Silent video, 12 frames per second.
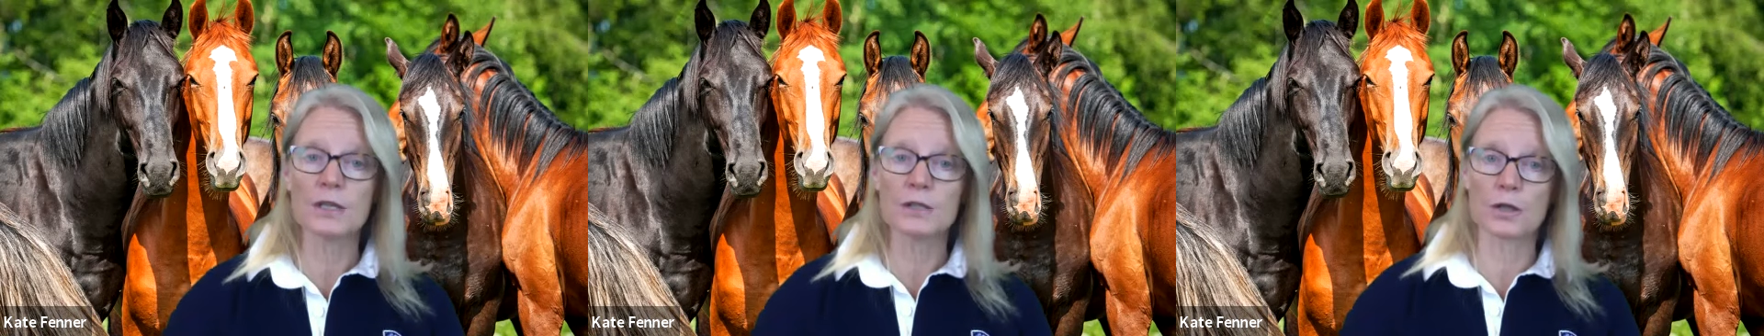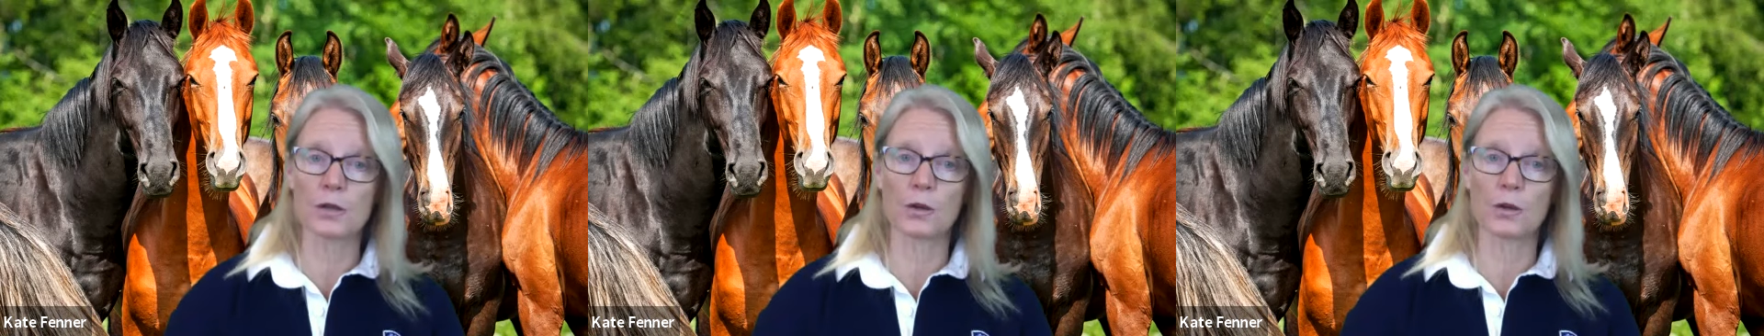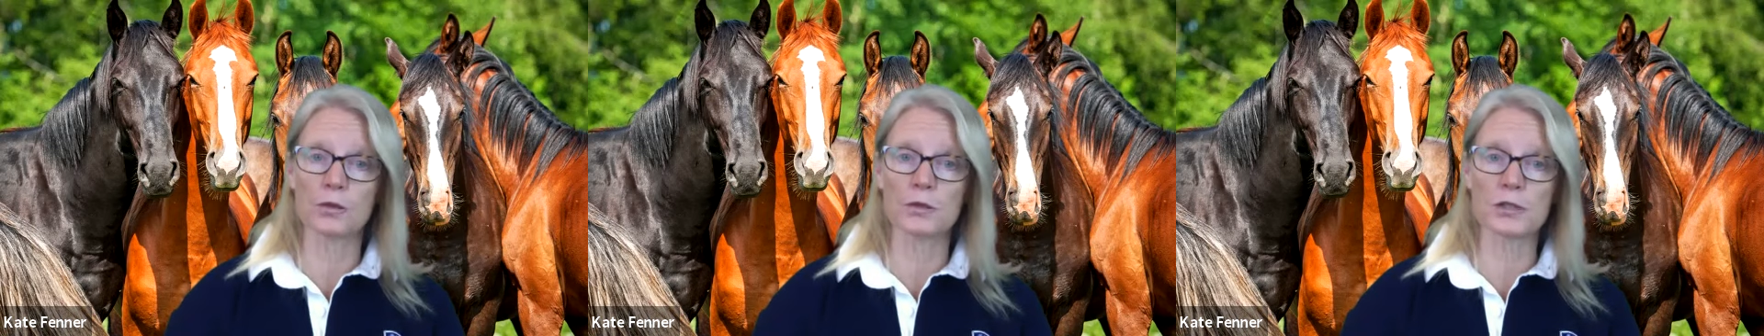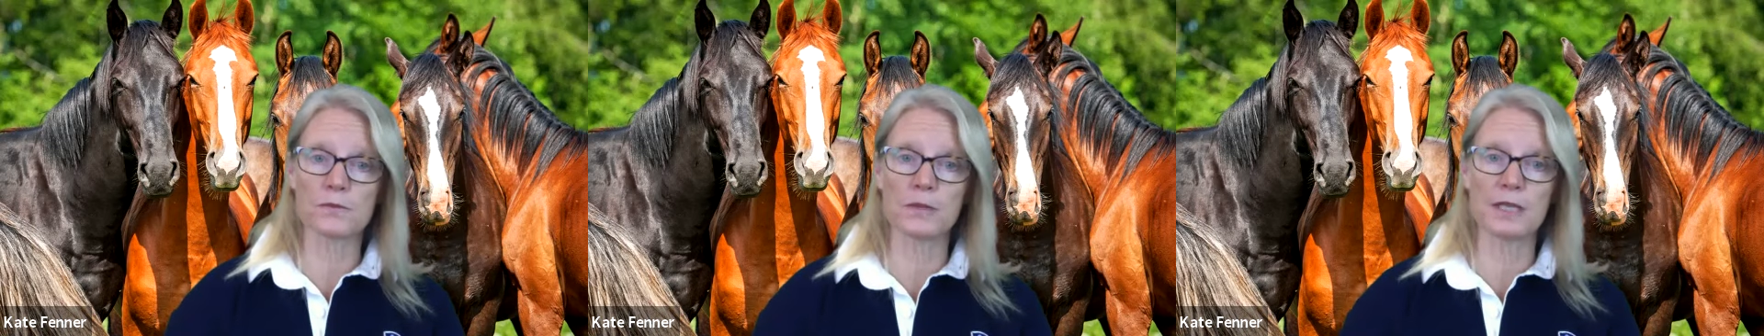So the horse
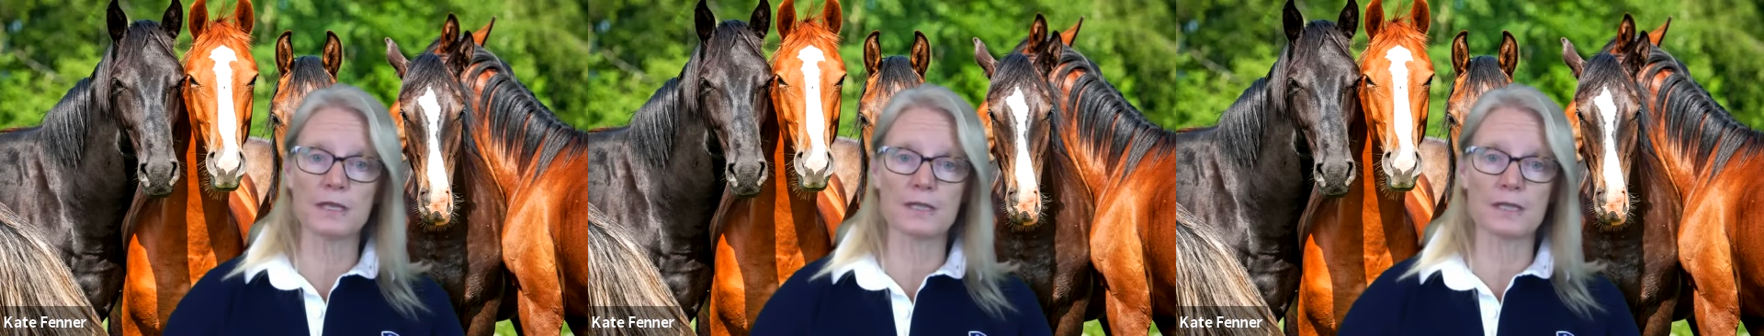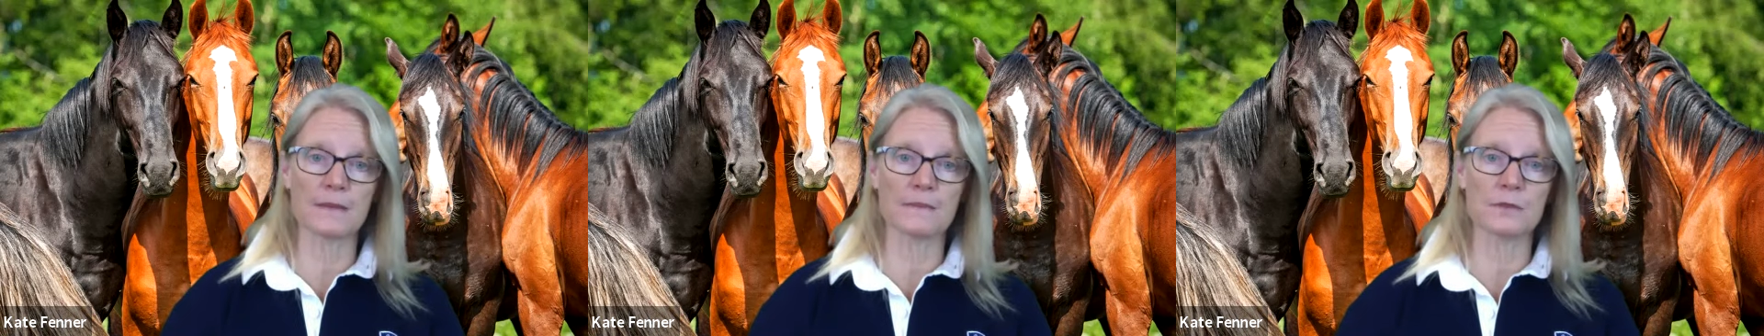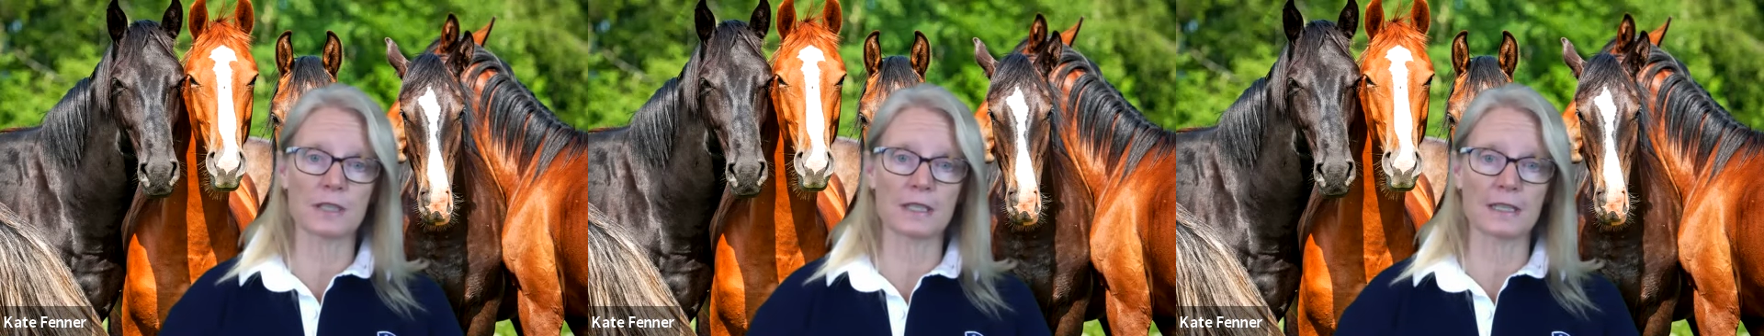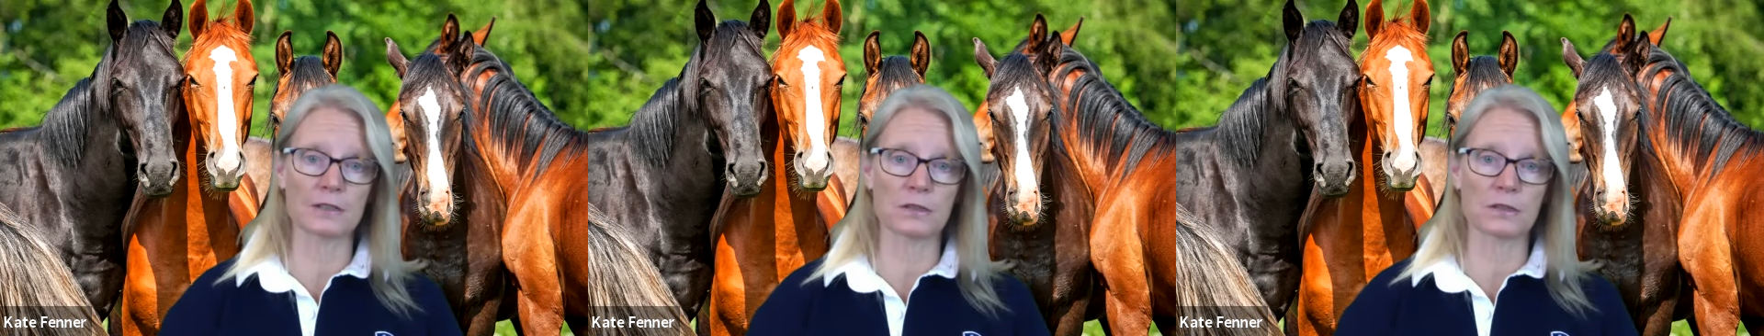speeds up to
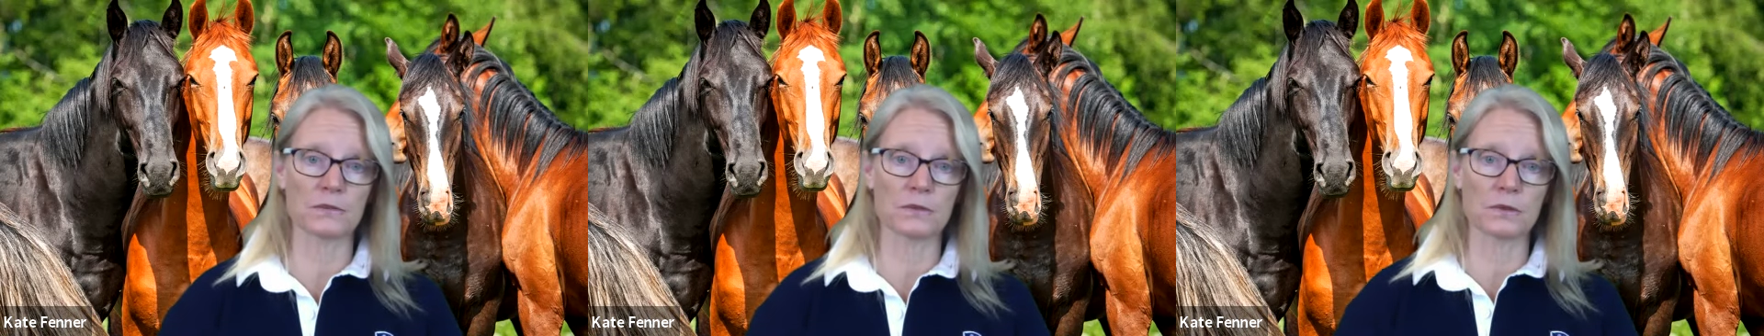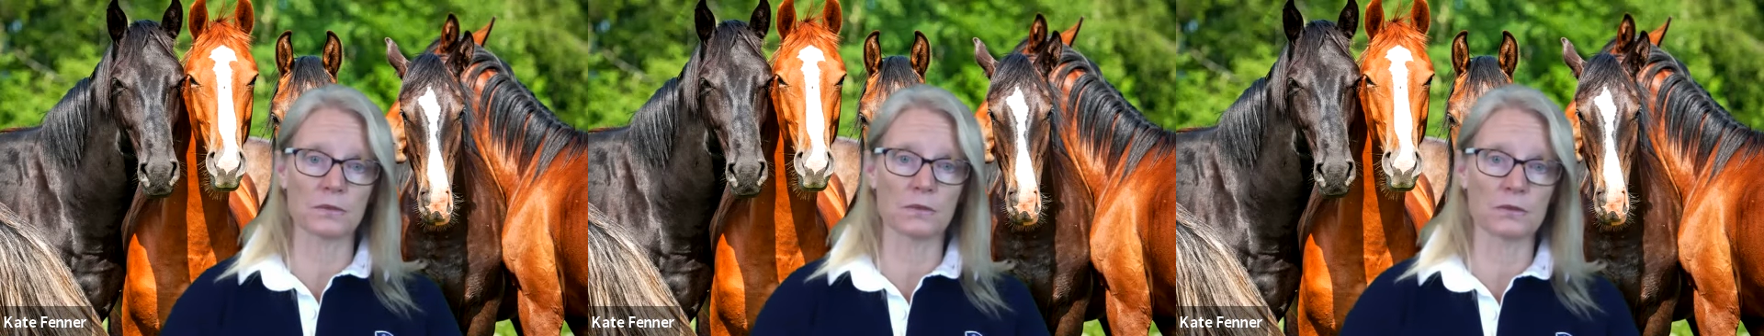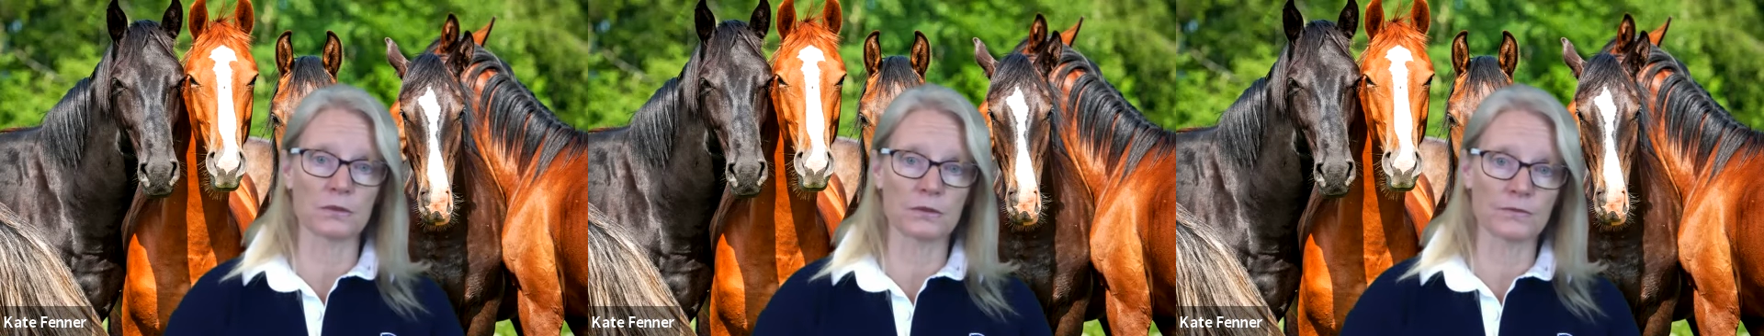get to the reward,